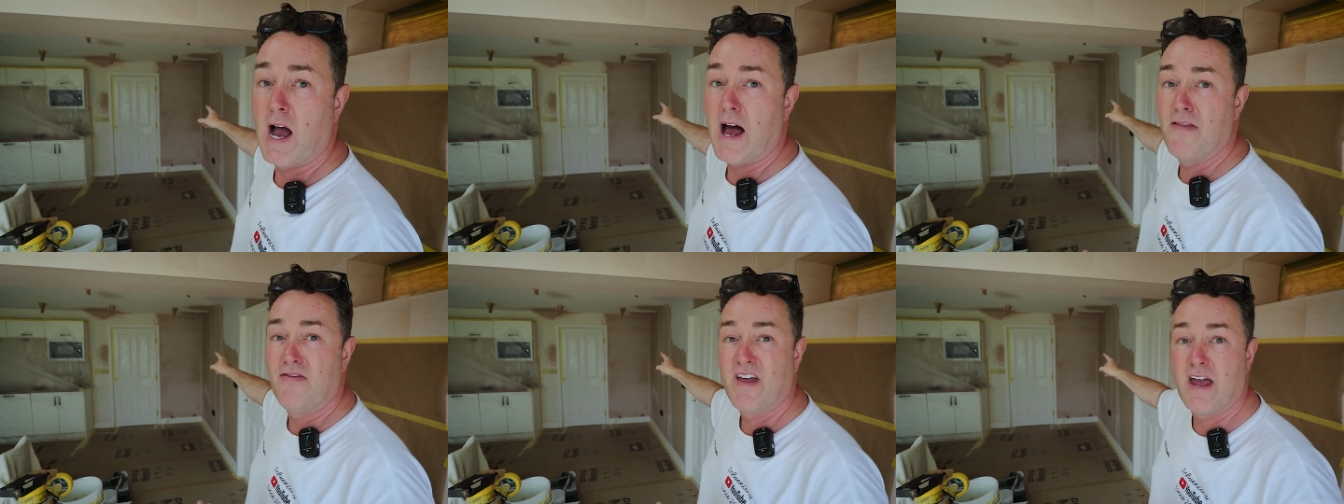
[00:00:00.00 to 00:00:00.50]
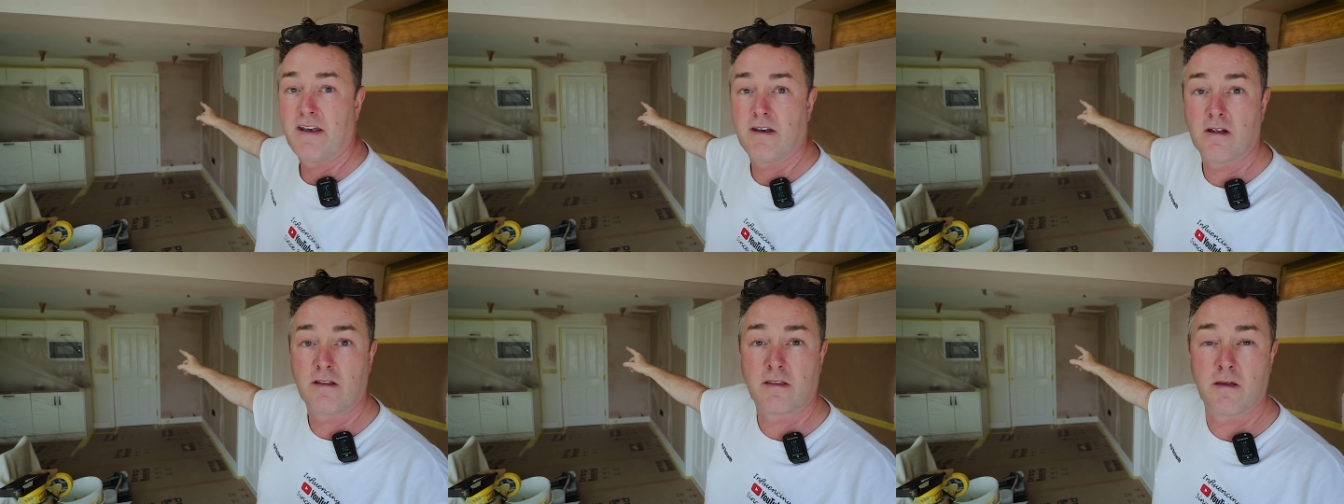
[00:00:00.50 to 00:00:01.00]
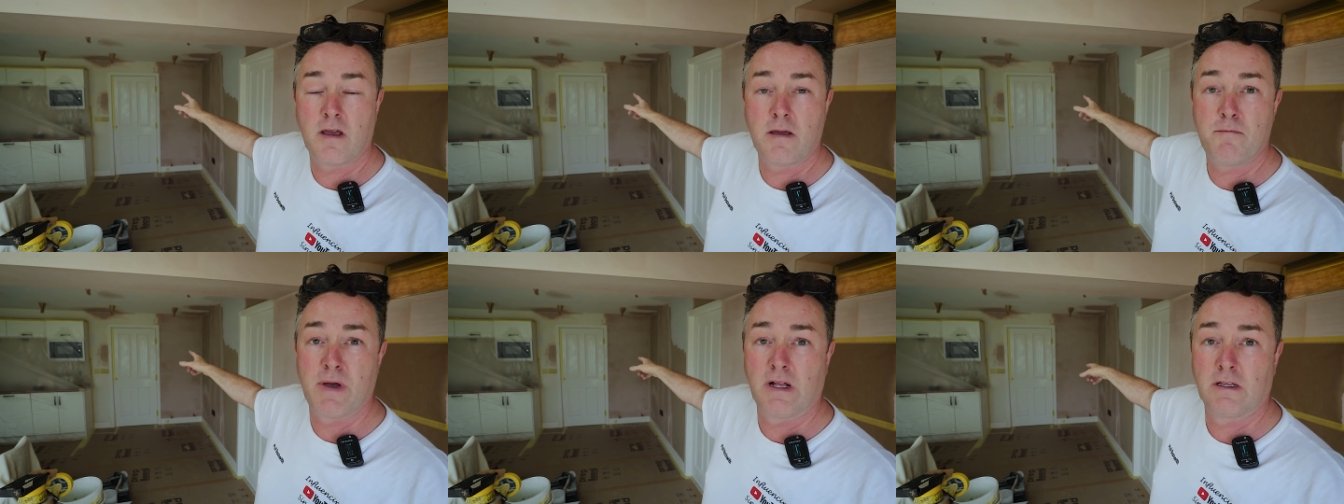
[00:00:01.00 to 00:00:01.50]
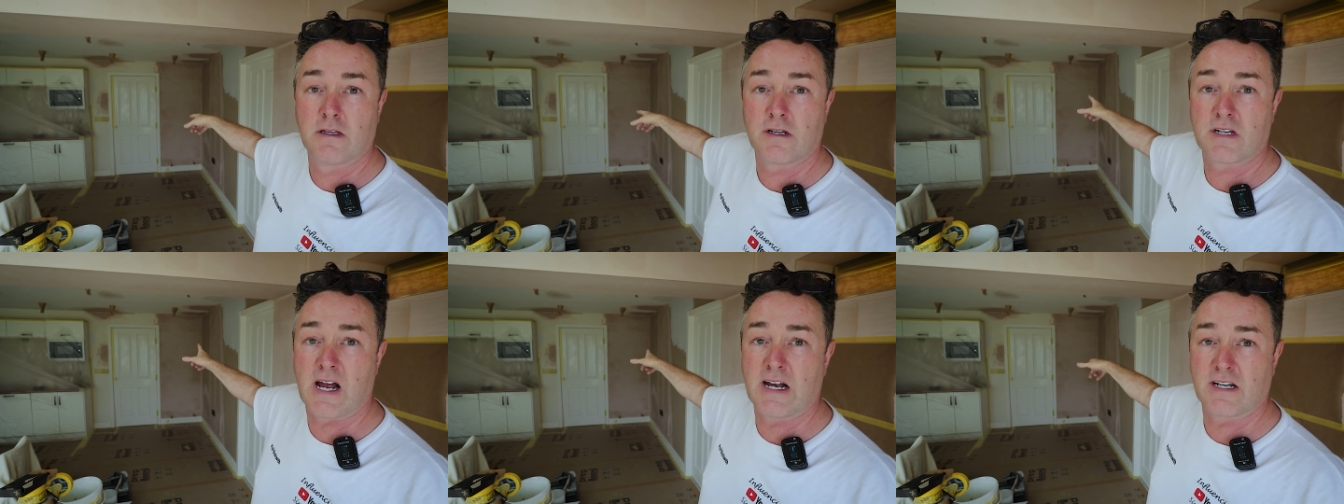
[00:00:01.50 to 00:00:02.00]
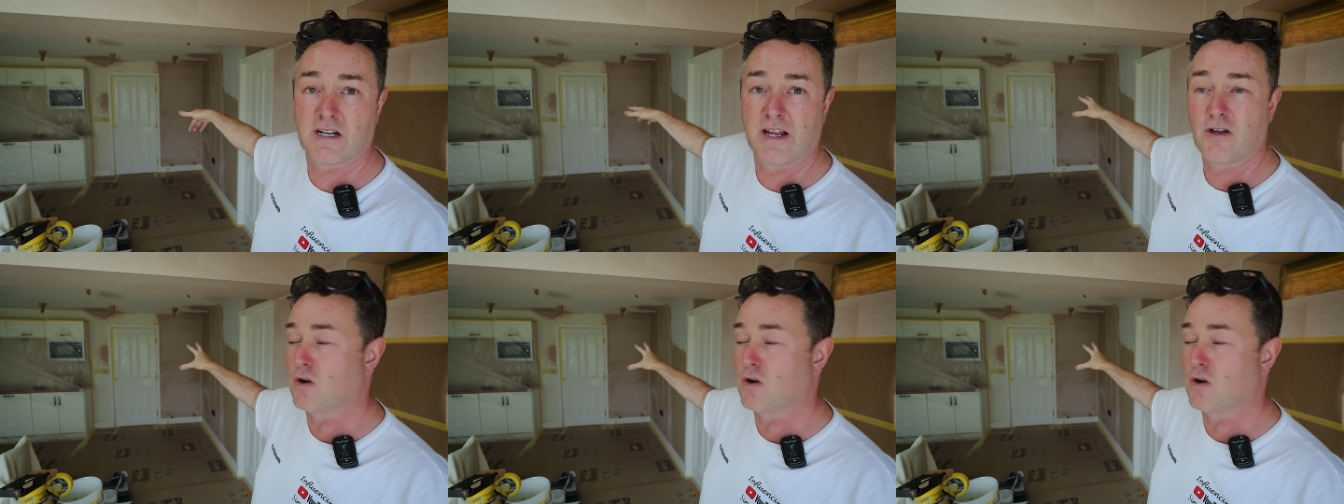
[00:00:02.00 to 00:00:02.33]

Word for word: and then the builders actually